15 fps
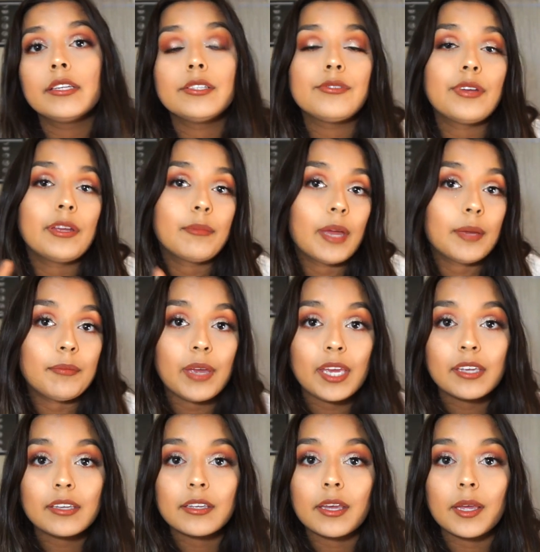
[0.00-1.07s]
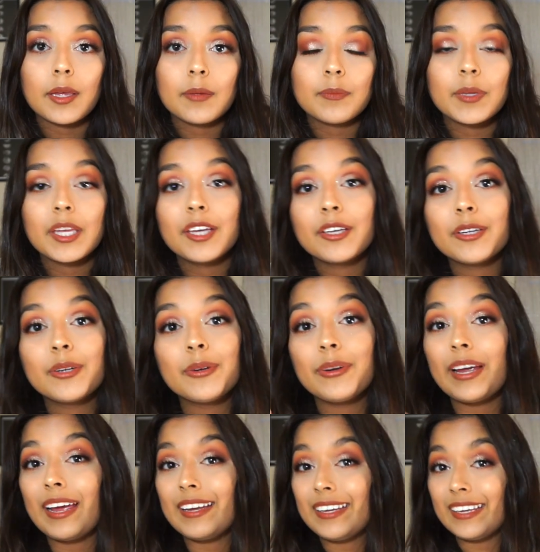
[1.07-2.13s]
doing my makeup,
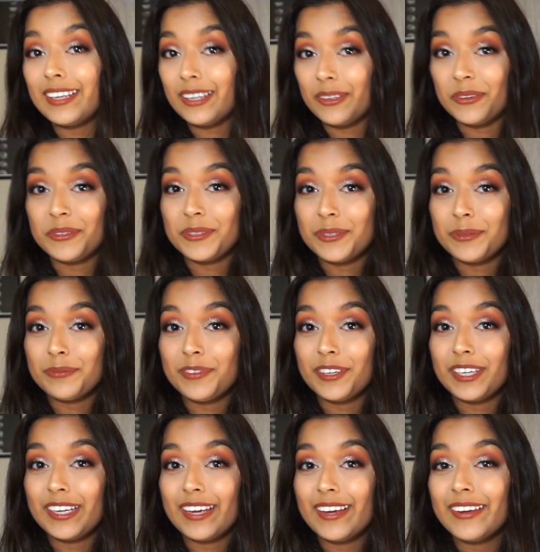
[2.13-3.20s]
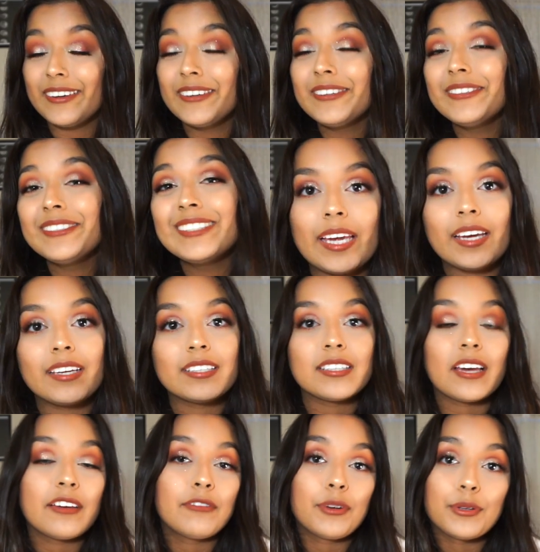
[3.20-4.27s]
creating YouTube videos, and
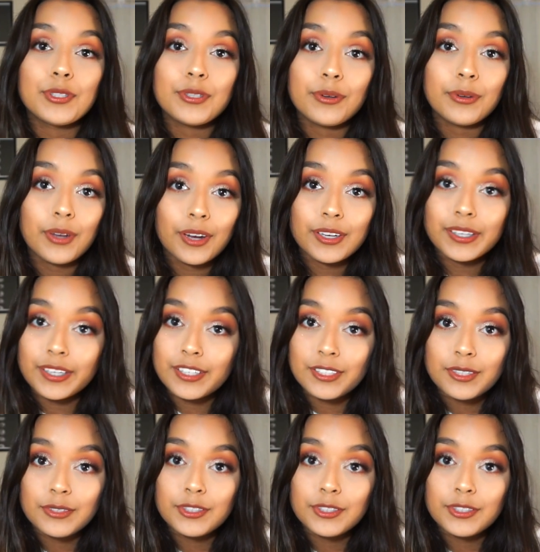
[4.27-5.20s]
I've also gotten into